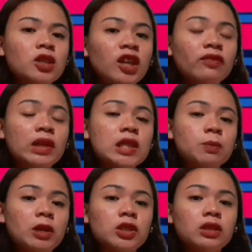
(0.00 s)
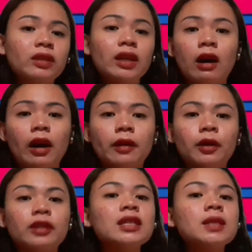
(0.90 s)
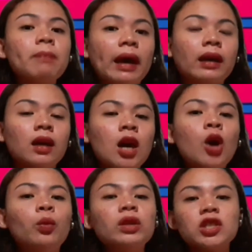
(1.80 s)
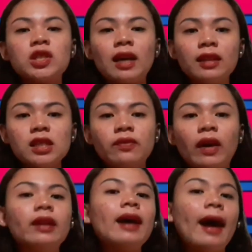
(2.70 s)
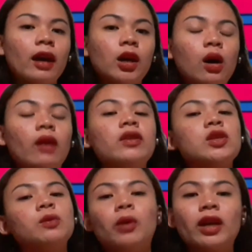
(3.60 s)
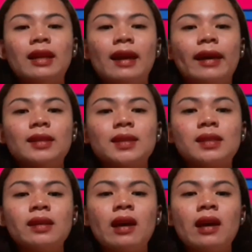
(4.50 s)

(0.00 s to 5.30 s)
giving special regard or respect which satisfy the ego of the subordinates.